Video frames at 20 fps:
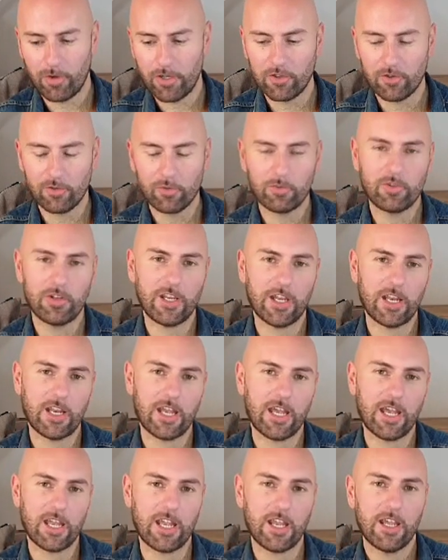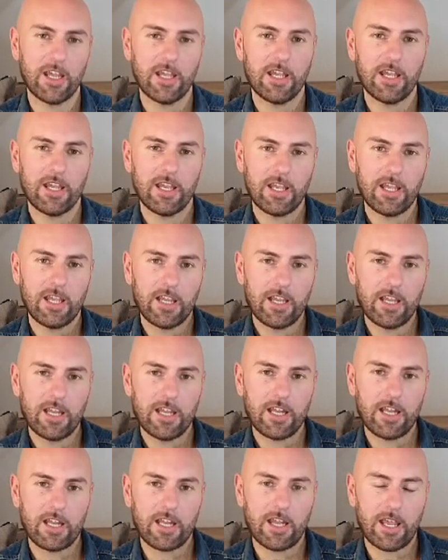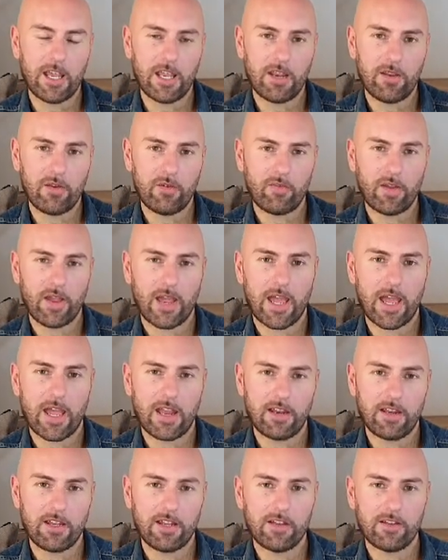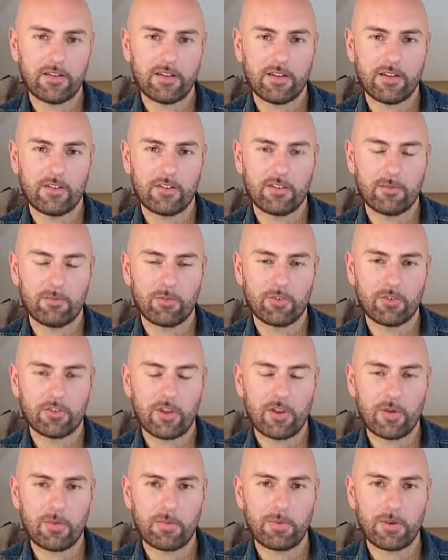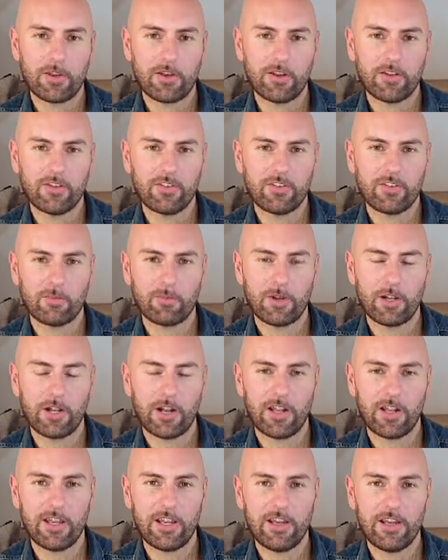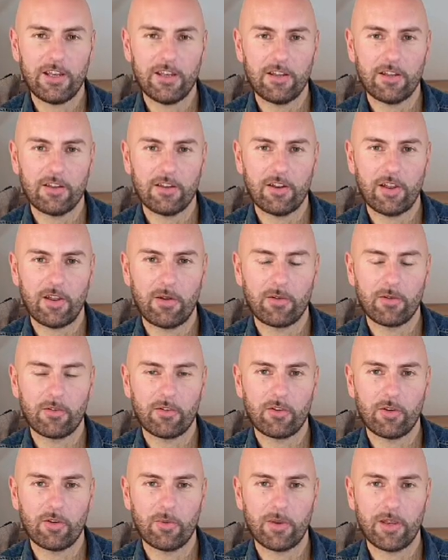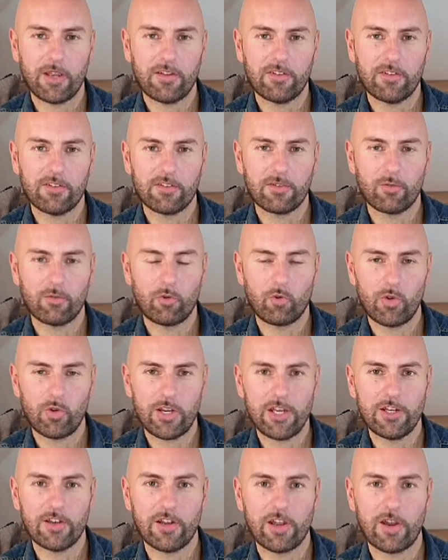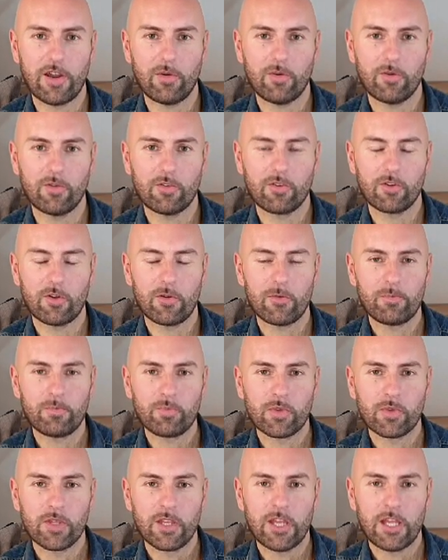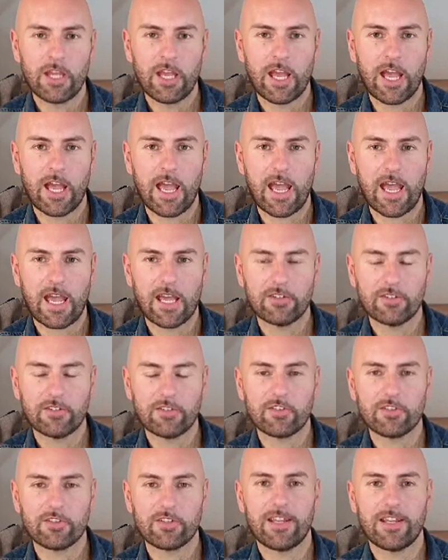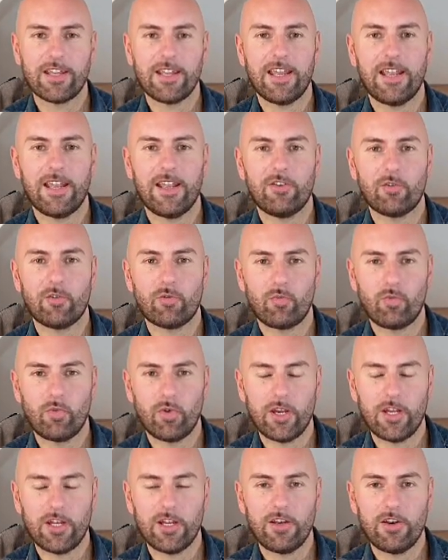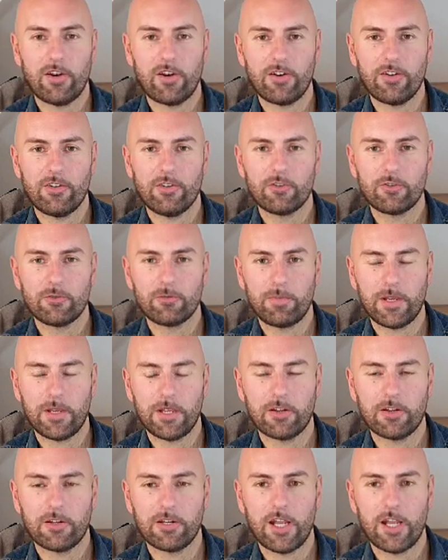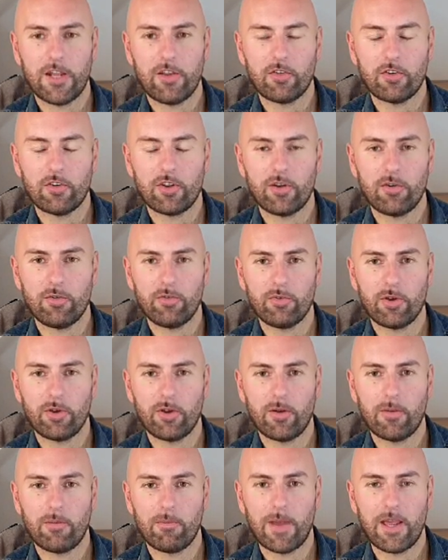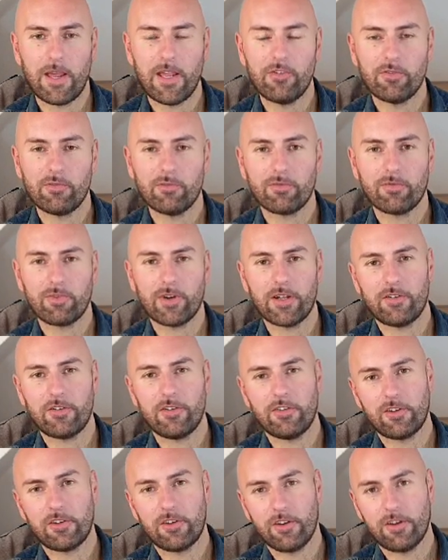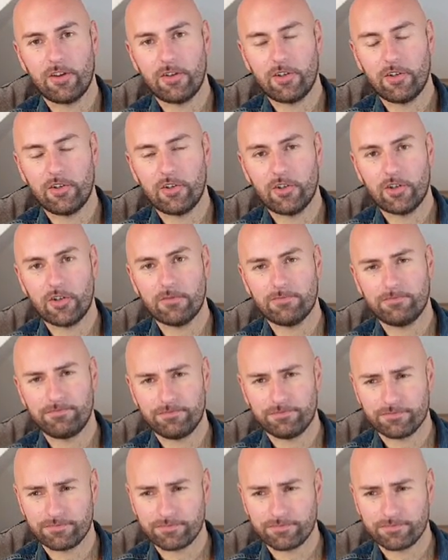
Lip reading: original DNA. They've added some soapiness, some clean notes to it, some green notes, and it is a really nice spin on it. So Mason Francis Kirk de John